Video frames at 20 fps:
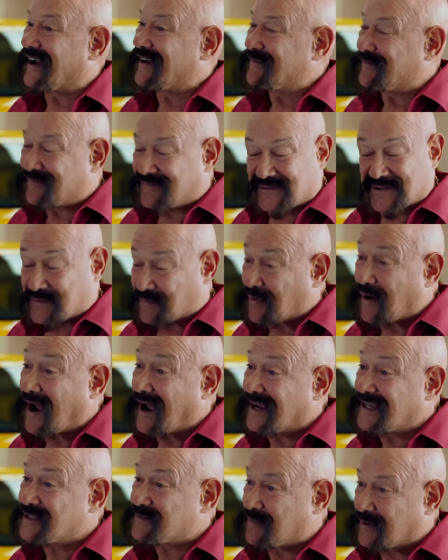I'm
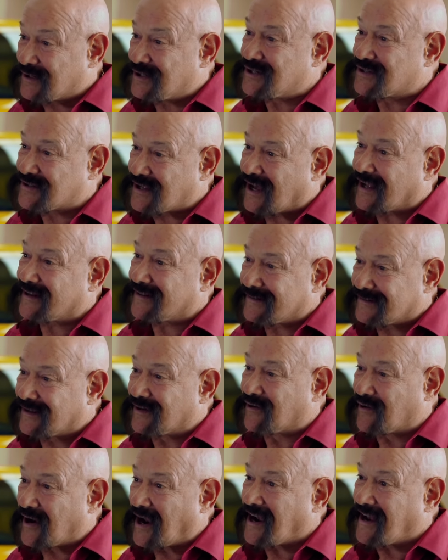surprised, but she's got
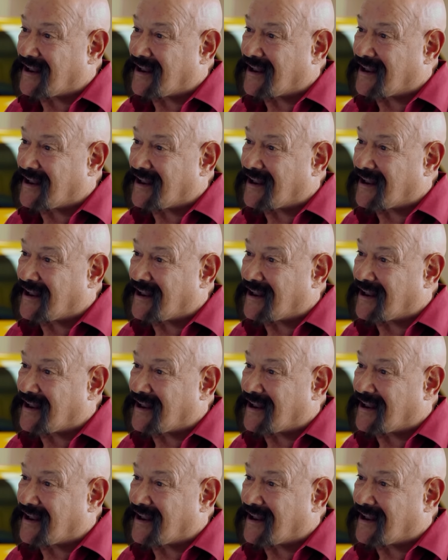a good